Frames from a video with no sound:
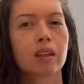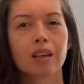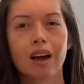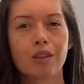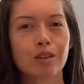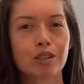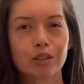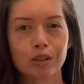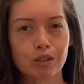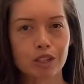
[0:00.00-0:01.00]
other
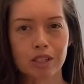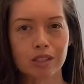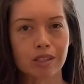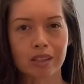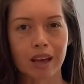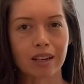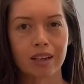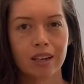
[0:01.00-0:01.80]
solutions that